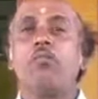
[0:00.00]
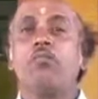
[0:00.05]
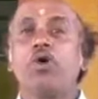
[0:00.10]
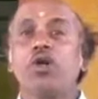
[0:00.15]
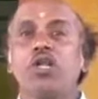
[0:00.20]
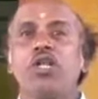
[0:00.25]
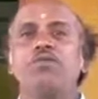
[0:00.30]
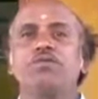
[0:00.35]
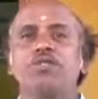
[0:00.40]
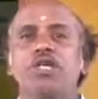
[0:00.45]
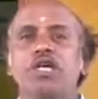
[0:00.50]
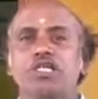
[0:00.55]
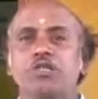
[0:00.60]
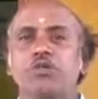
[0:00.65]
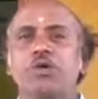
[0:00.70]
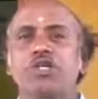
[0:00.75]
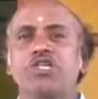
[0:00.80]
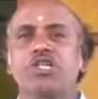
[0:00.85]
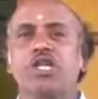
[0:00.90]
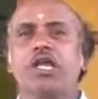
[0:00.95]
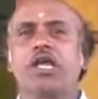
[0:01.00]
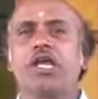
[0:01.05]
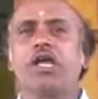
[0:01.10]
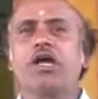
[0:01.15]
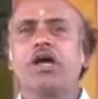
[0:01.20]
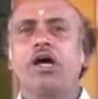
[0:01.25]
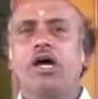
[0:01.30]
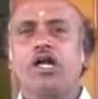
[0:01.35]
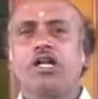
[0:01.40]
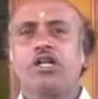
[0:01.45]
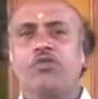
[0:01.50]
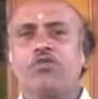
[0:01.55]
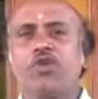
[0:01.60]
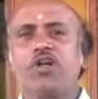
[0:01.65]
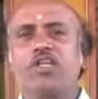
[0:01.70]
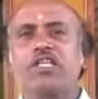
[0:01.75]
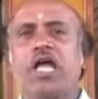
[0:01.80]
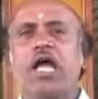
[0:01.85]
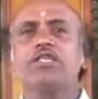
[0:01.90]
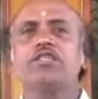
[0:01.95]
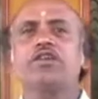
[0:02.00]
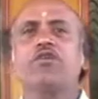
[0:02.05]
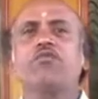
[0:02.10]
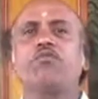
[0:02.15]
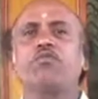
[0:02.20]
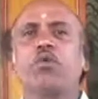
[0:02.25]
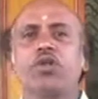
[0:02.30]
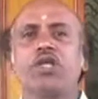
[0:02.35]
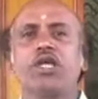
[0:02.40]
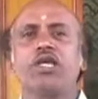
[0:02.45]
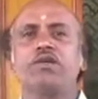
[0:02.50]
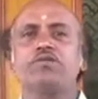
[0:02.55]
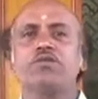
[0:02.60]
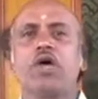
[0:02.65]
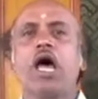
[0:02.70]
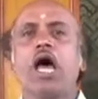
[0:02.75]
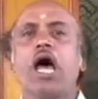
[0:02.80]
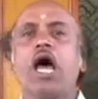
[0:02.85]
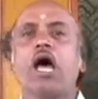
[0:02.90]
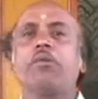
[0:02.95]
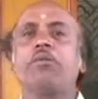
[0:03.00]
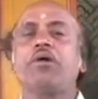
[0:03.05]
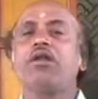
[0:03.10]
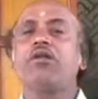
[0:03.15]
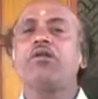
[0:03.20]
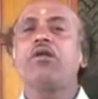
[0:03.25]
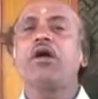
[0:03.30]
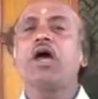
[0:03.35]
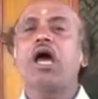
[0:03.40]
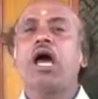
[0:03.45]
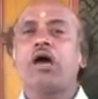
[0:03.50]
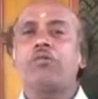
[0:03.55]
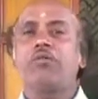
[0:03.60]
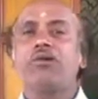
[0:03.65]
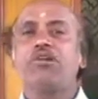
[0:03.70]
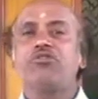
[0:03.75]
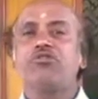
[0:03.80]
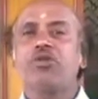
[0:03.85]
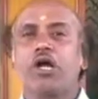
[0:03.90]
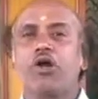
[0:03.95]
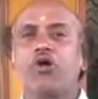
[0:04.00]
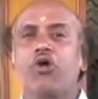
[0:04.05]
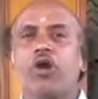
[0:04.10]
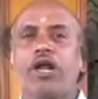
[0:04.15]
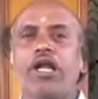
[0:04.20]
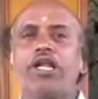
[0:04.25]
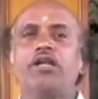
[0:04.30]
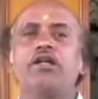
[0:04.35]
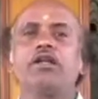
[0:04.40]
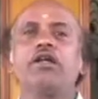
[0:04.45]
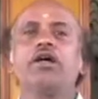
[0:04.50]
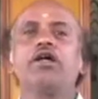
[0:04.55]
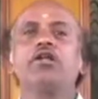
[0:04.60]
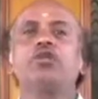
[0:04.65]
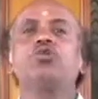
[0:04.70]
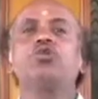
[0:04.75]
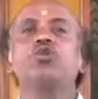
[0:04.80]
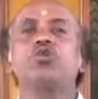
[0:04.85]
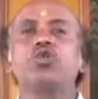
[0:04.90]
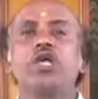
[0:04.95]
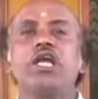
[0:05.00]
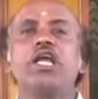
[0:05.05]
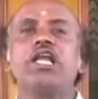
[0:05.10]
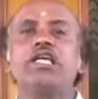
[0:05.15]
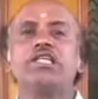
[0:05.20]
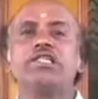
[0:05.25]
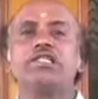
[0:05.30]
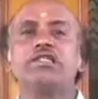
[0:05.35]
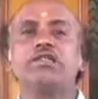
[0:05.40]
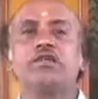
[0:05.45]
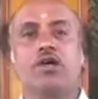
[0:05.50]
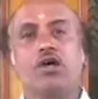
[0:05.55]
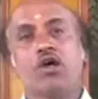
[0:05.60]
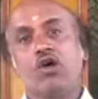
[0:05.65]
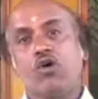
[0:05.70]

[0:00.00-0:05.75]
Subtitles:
motifs, especially different types of motifs have been decorated to the ceilings.